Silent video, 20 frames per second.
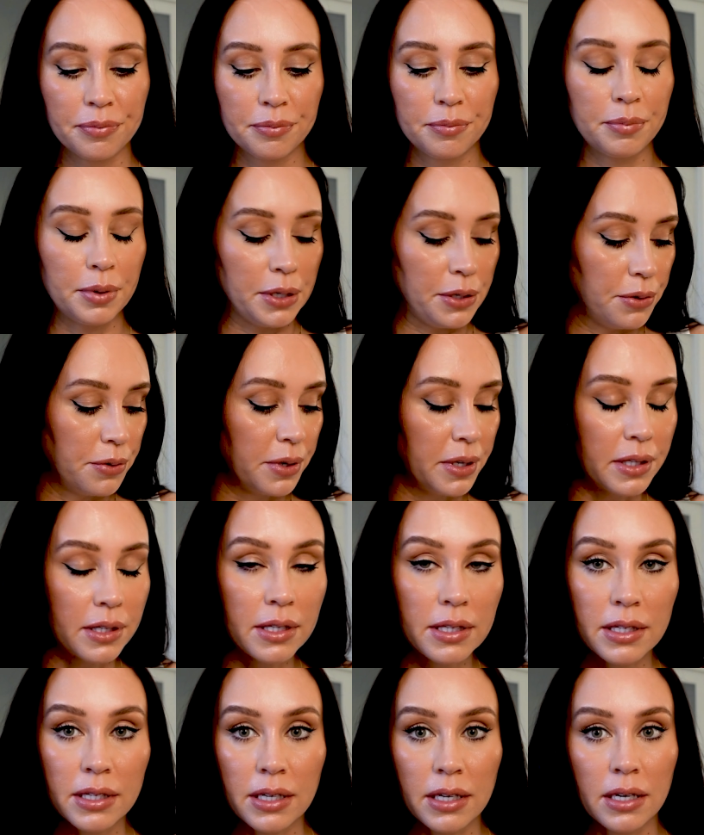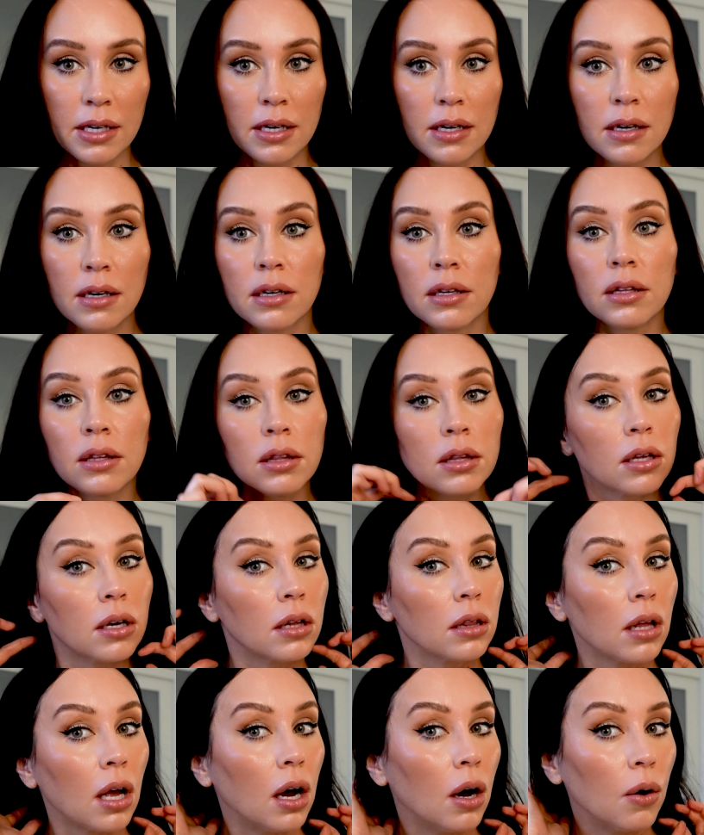But you can see the
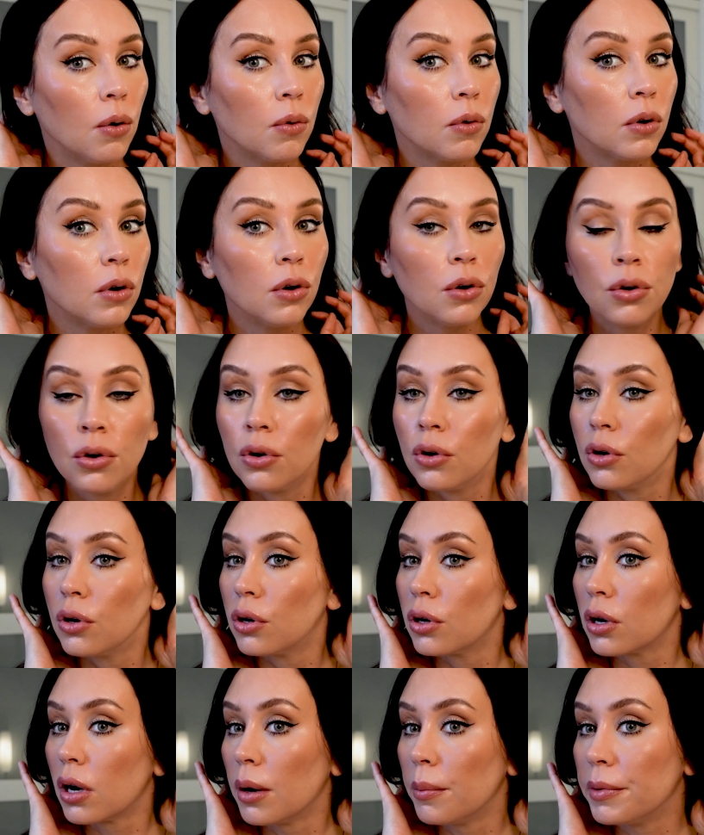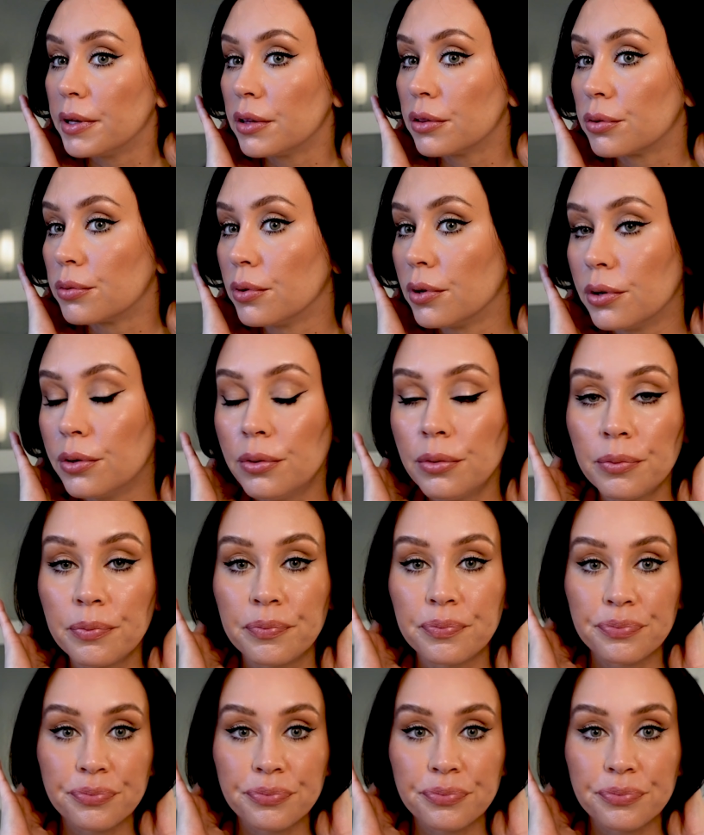glow coming through.